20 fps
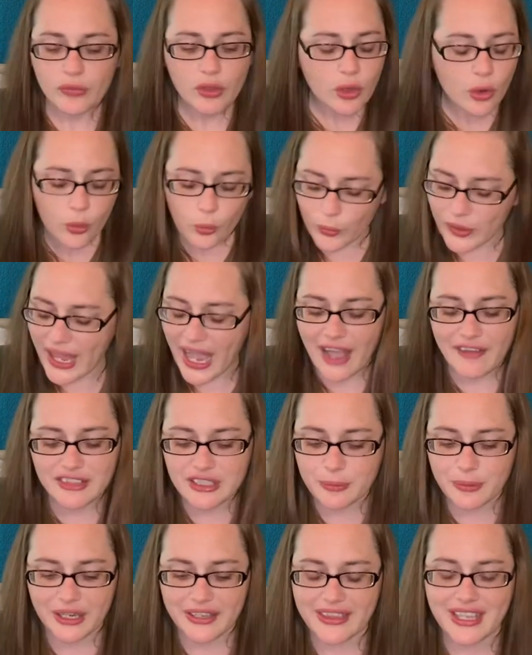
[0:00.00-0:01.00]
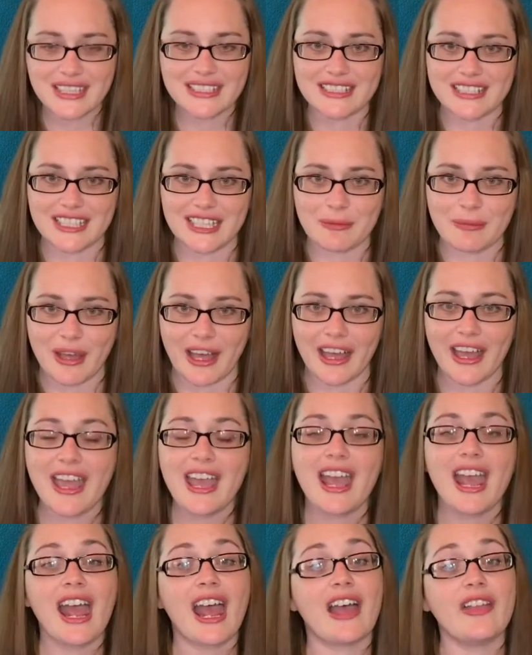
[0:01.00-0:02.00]
We have to break that stigma.
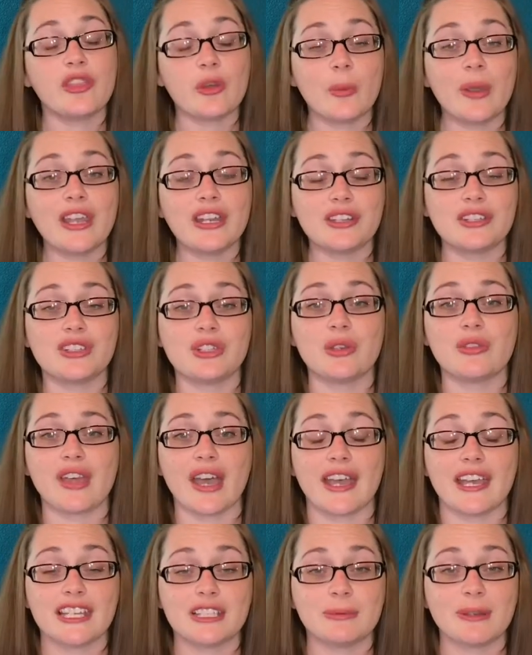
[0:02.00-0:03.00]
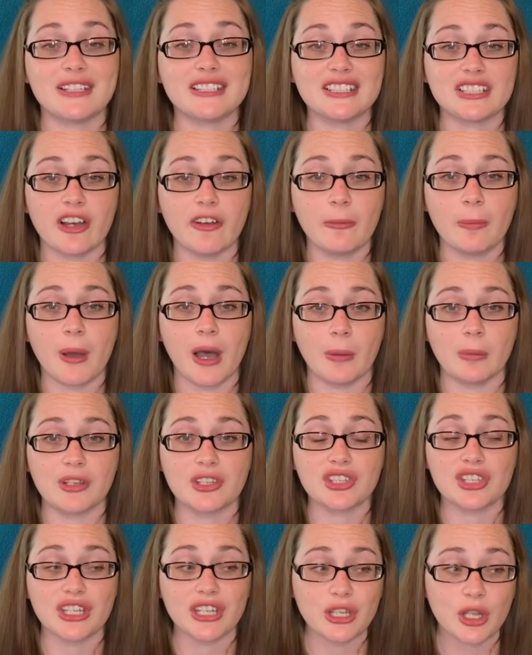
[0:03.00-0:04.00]
And the way to do that is by
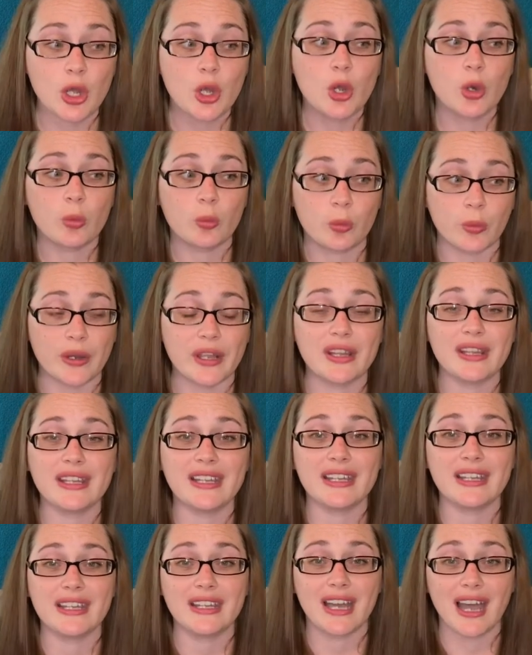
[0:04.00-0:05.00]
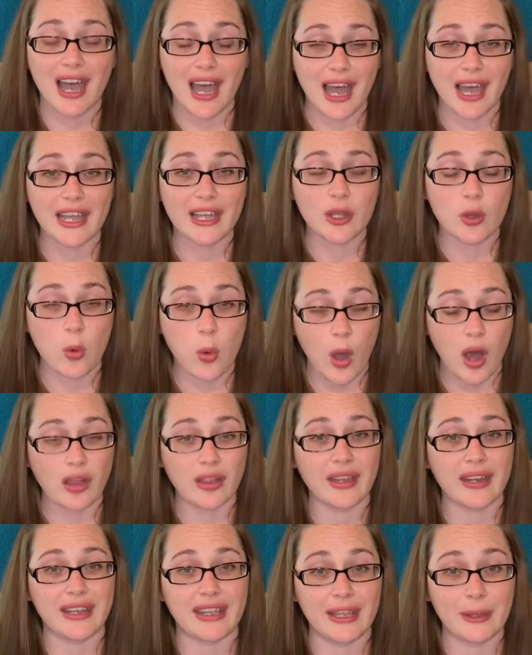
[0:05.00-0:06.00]
self-publishing really high
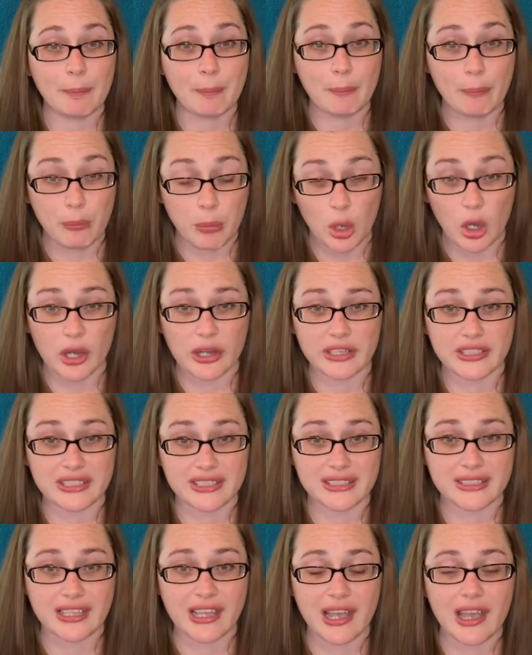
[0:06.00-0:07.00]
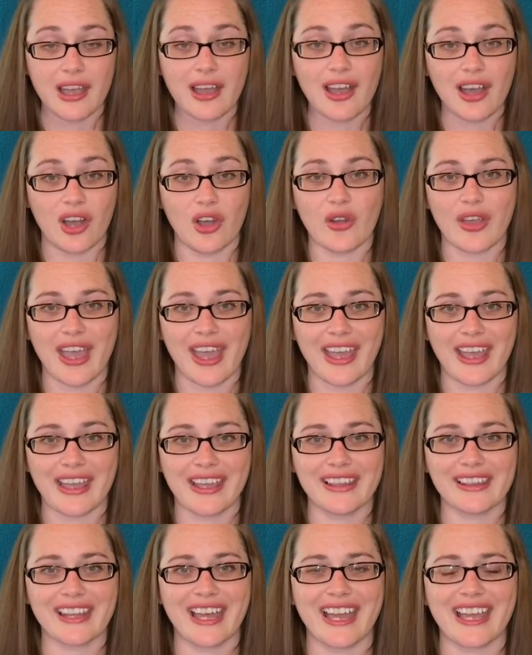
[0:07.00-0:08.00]
quality books okay
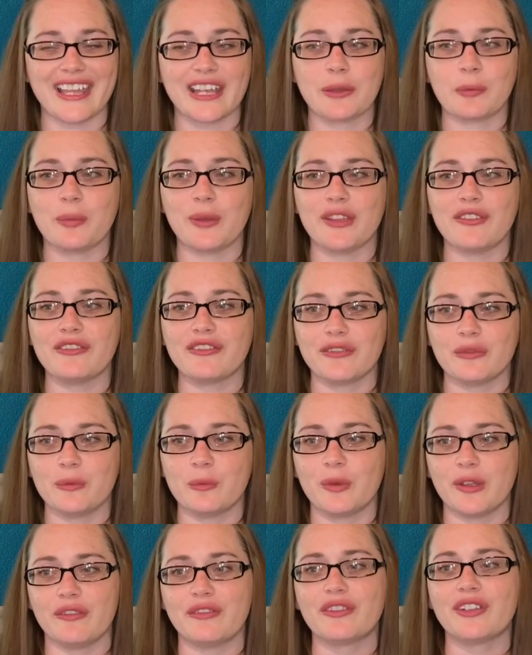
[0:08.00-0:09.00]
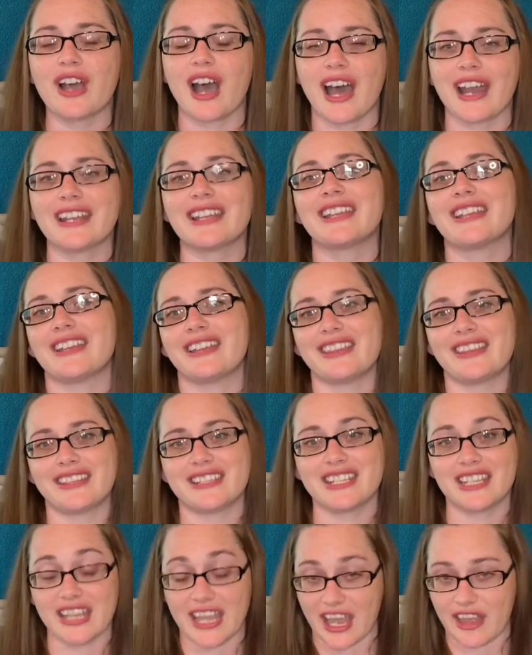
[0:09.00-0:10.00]
like we've we've got to get
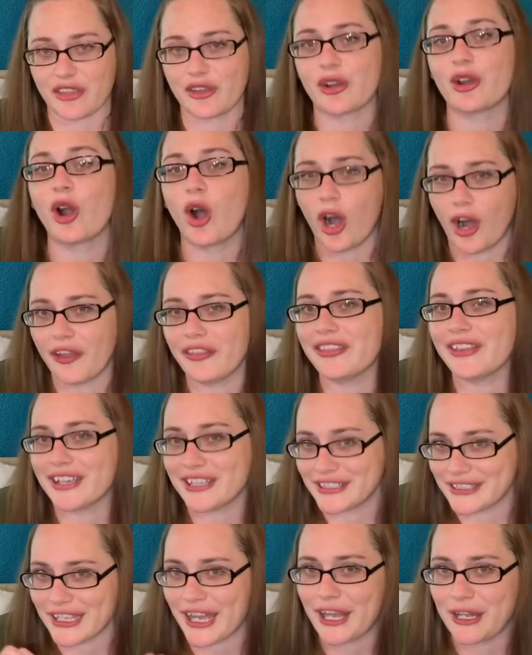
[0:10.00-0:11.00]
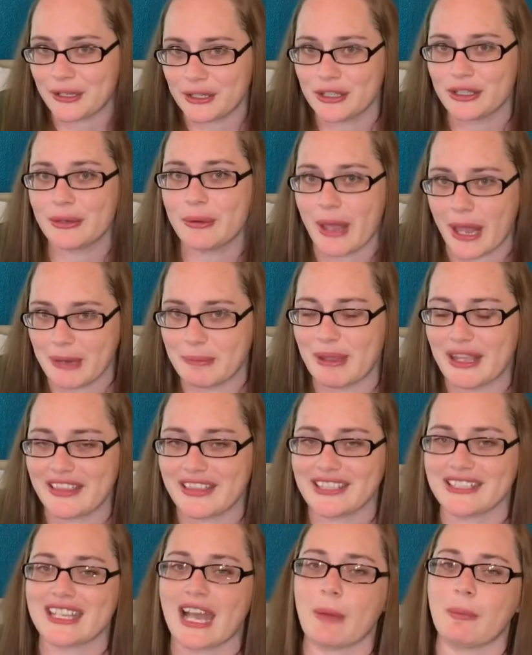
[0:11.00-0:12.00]
together on this and and make
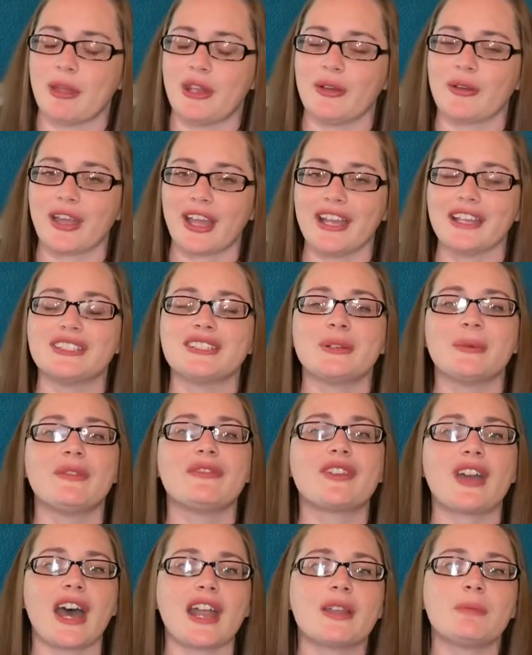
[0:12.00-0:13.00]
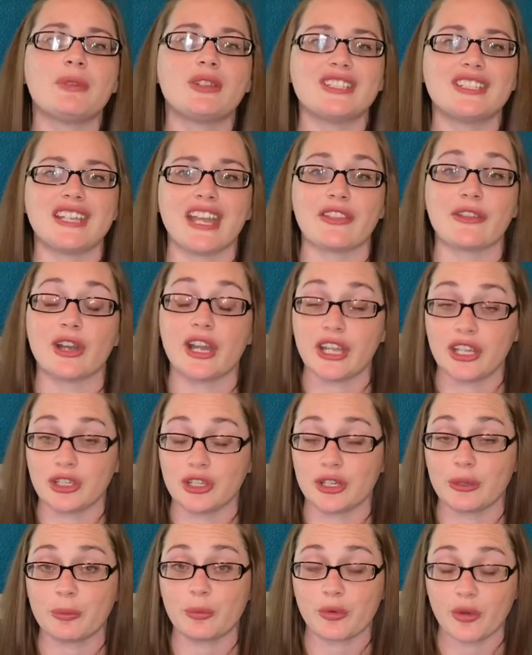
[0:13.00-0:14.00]
this happen okay so we've got to put together a
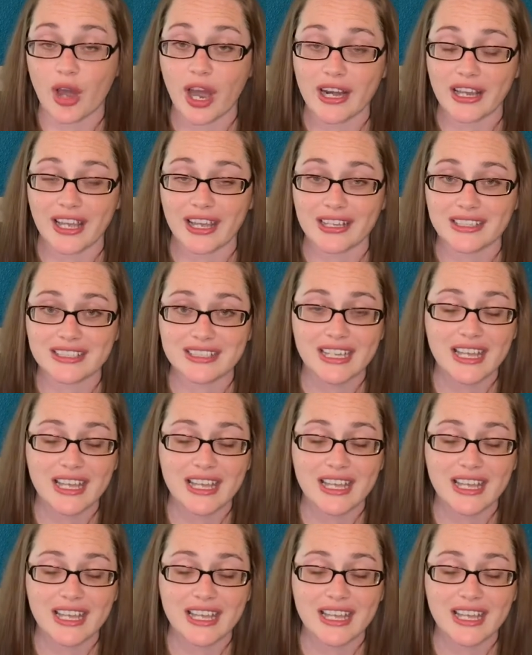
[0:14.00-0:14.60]
good product